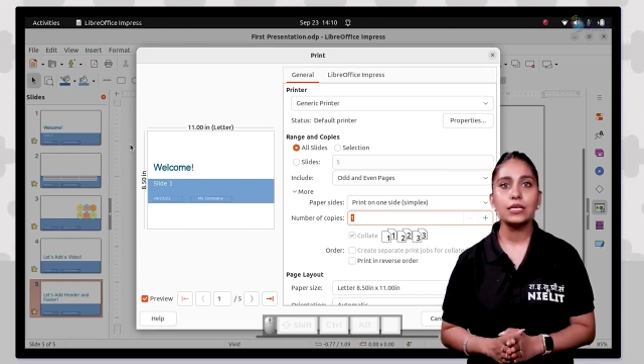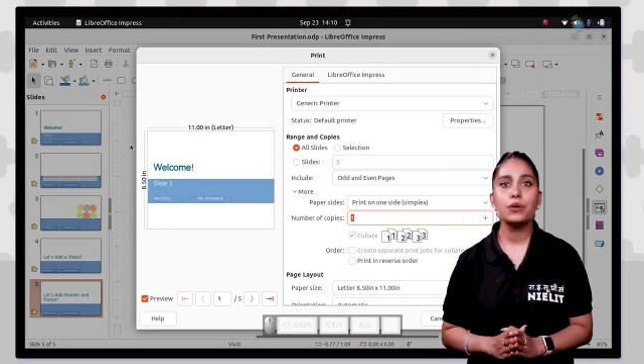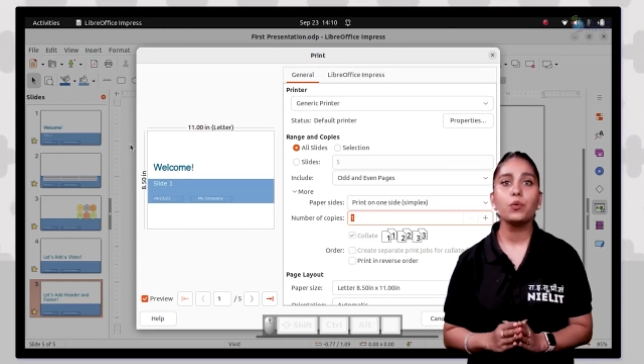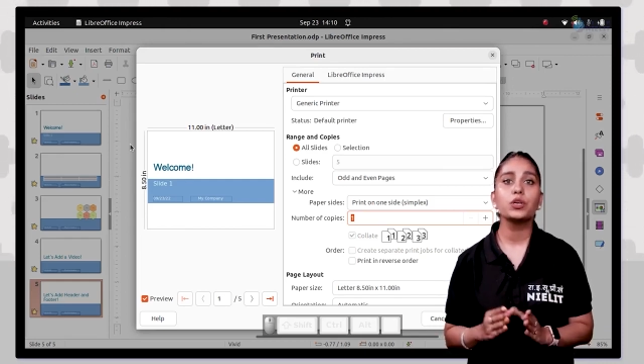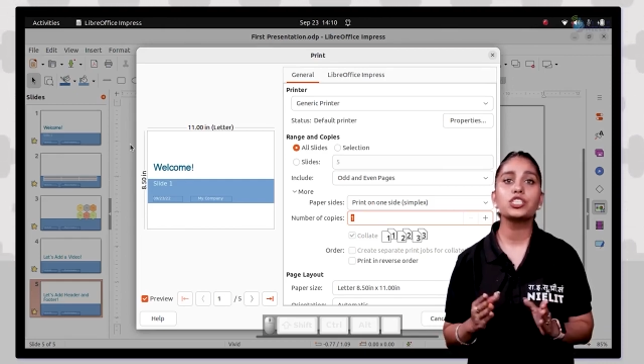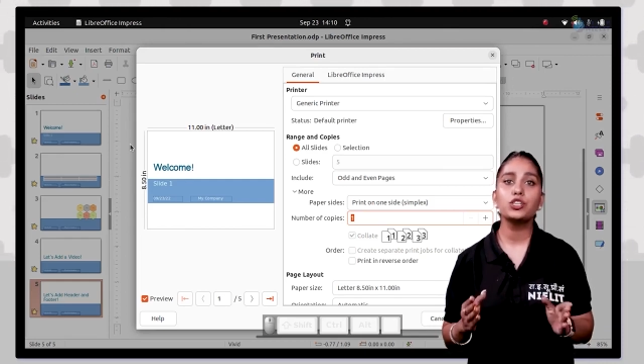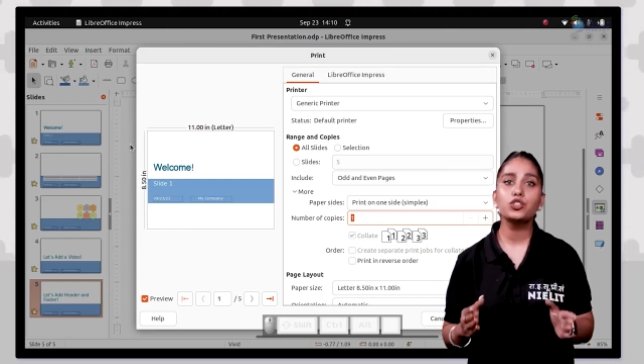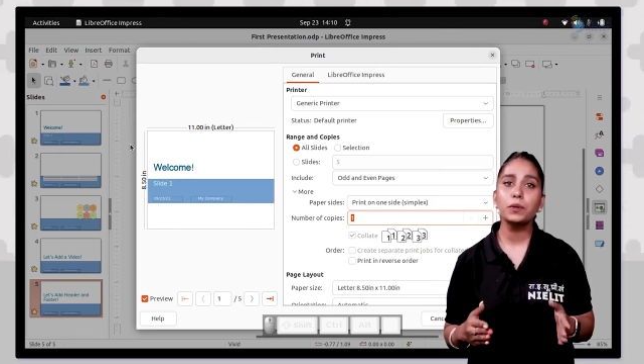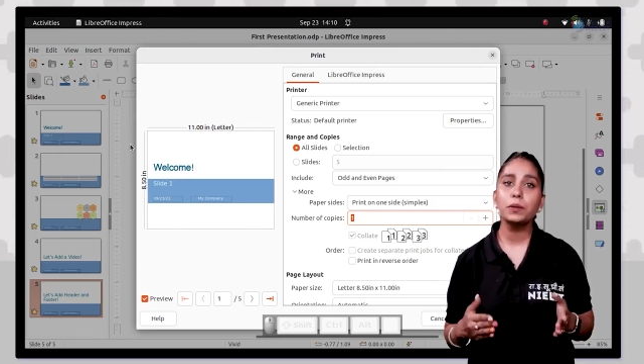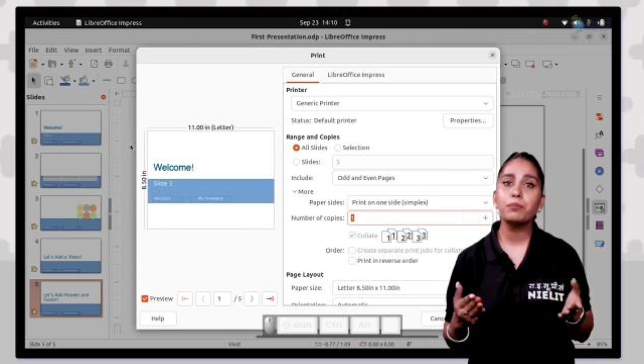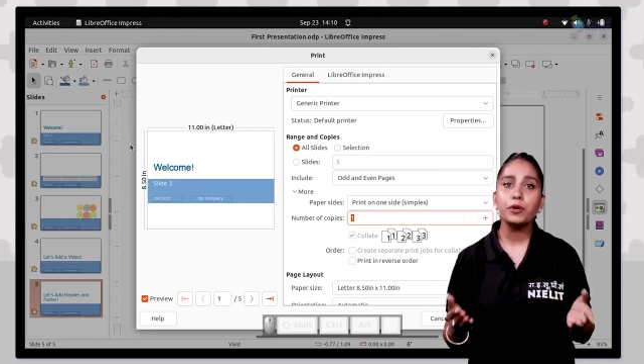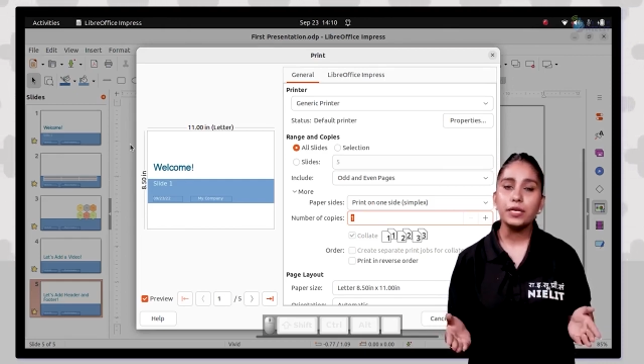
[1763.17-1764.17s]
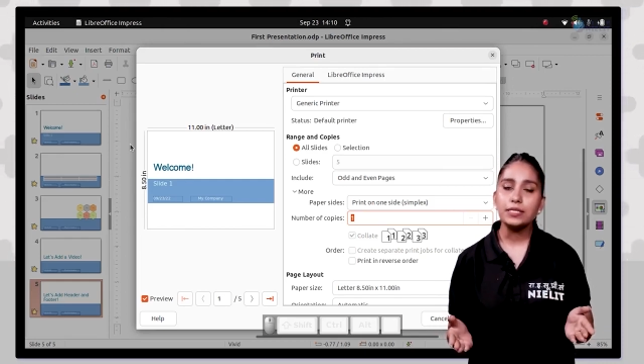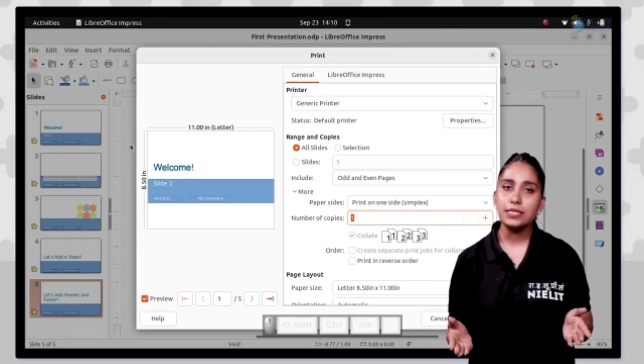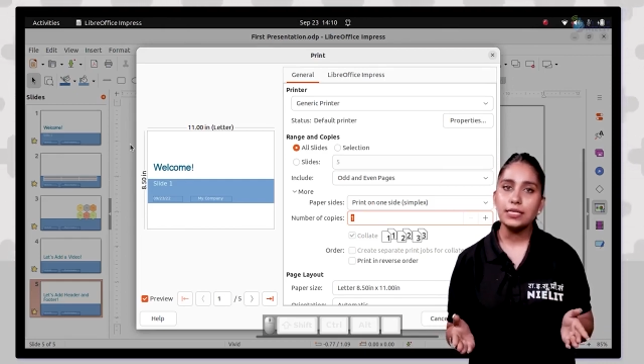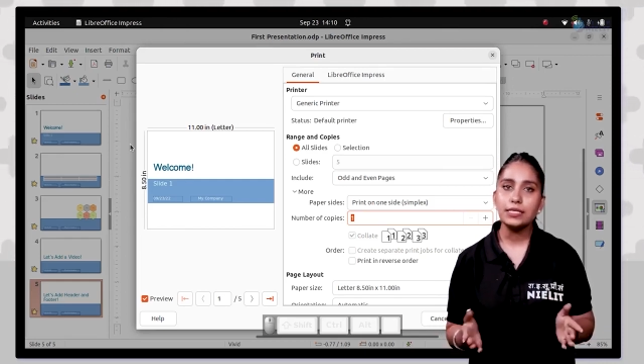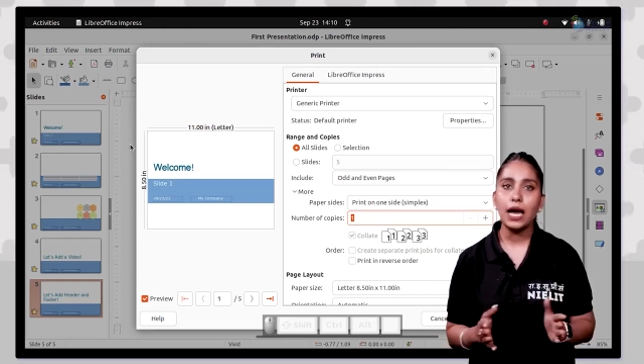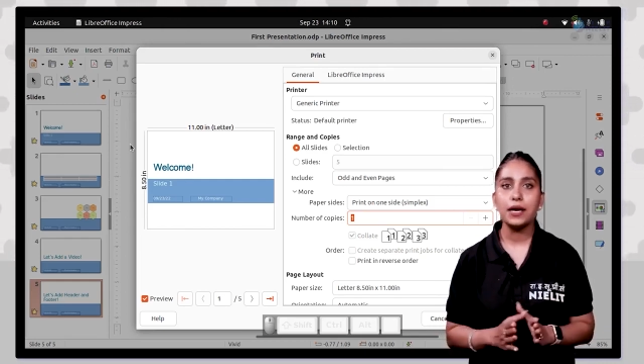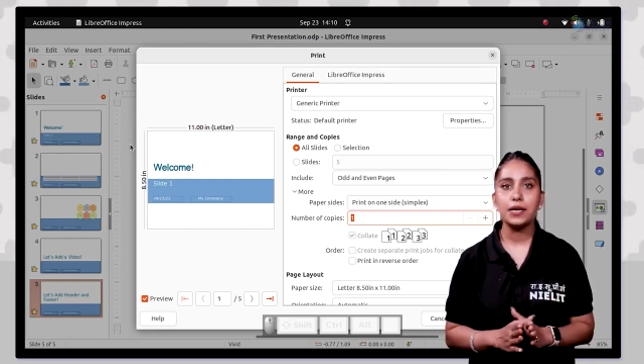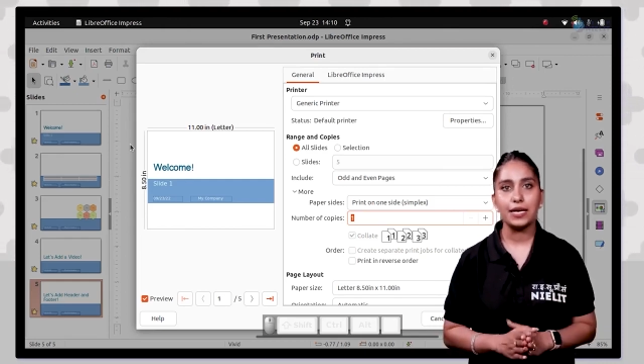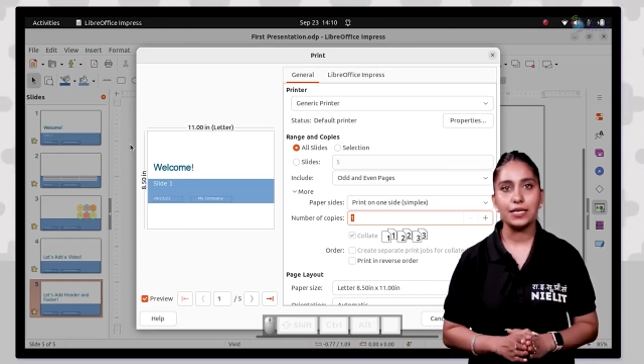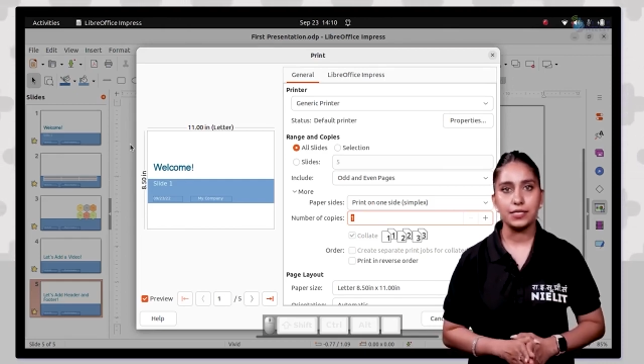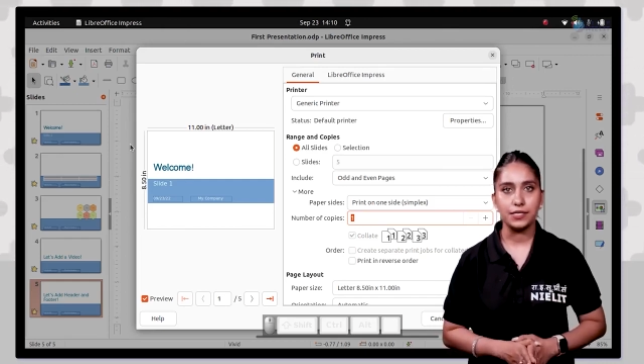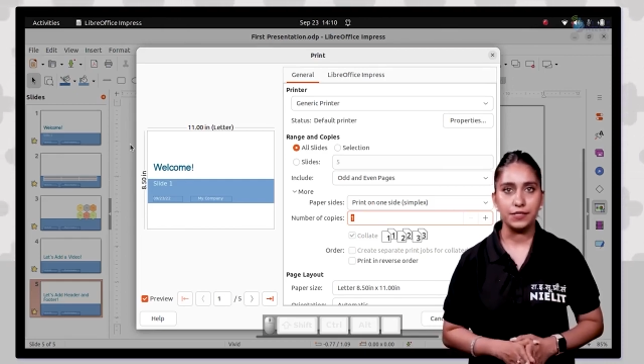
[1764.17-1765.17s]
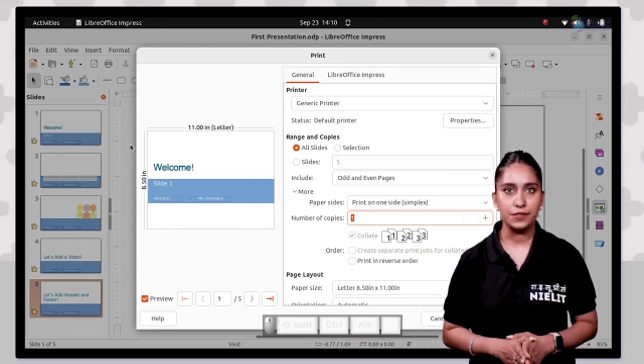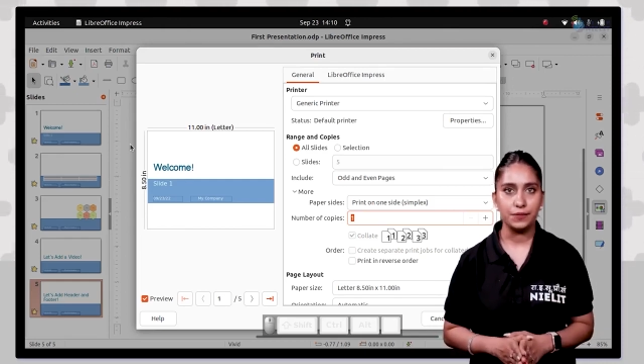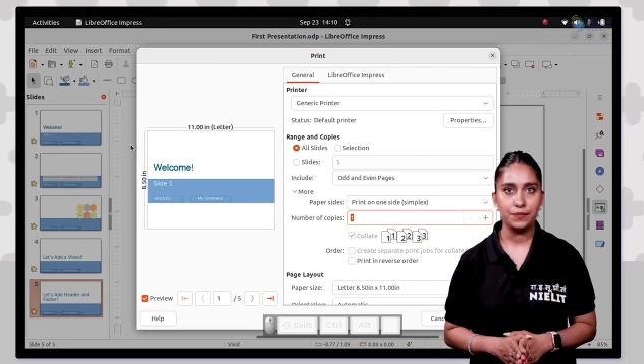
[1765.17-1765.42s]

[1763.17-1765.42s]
which are to be printed are entered.